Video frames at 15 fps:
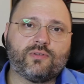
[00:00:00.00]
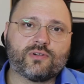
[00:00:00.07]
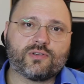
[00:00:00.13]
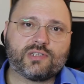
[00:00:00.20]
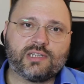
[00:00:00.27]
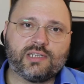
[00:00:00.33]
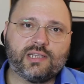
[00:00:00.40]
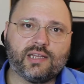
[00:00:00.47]

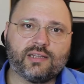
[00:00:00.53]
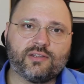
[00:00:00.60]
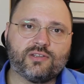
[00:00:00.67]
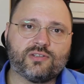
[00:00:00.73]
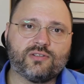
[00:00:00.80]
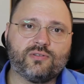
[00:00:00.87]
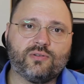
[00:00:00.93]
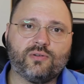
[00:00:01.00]
foresee
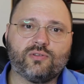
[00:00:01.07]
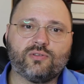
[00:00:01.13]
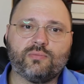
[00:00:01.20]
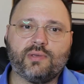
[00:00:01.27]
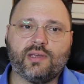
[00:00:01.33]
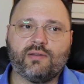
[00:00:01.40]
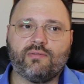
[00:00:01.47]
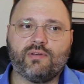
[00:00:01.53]
that this is going
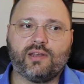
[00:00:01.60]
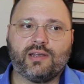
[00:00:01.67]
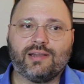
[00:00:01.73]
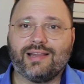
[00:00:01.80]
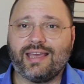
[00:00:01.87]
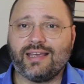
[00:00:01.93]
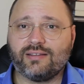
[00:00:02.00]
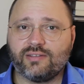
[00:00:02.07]
to be a
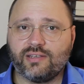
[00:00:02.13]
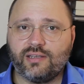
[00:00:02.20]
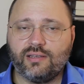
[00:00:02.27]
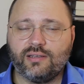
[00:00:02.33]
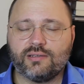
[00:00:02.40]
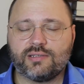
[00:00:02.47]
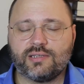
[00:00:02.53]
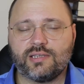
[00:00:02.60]
very
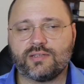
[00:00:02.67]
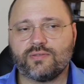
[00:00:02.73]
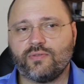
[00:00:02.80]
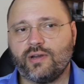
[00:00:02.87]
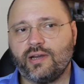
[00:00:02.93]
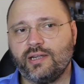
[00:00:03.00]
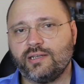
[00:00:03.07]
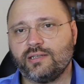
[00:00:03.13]
lengthy
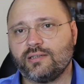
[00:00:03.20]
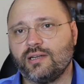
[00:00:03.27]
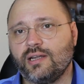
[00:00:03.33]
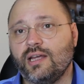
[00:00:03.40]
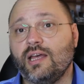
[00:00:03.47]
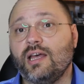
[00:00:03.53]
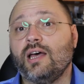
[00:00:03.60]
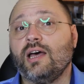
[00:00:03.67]
ceasefire.